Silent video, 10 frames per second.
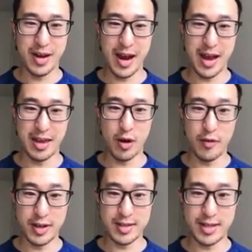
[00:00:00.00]
And then
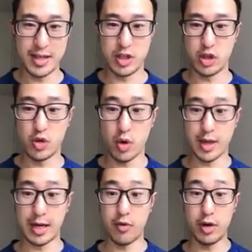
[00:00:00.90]
obviously, did you want
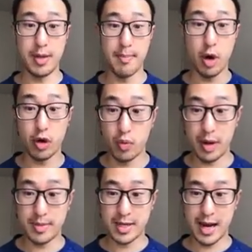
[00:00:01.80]
like a really modern
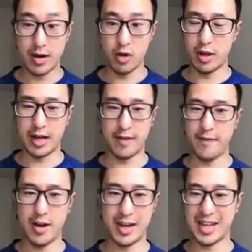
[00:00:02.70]
website or like a
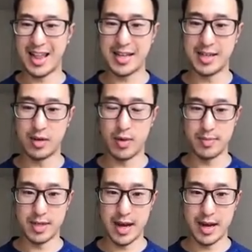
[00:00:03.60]
very classic
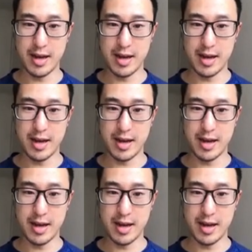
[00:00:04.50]
website?